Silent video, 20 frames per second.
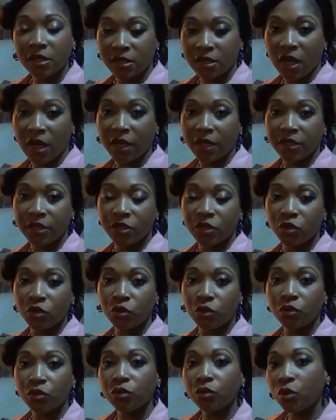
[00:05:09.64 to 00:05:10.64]
aside
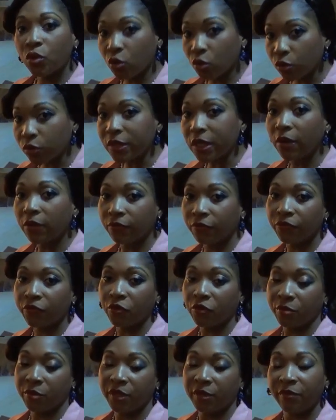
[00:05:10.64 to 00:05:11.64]
to cool down
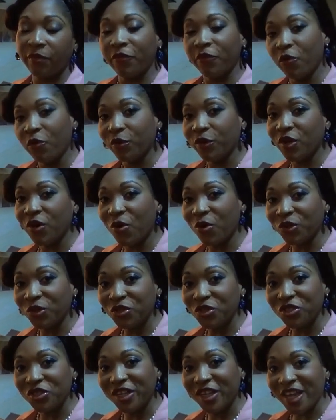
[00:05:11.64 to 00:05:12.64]
for a bit before we go on
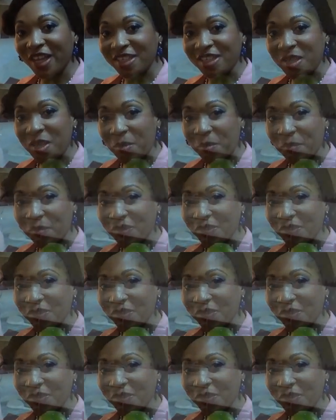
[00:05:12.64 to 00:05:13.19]
to the next step.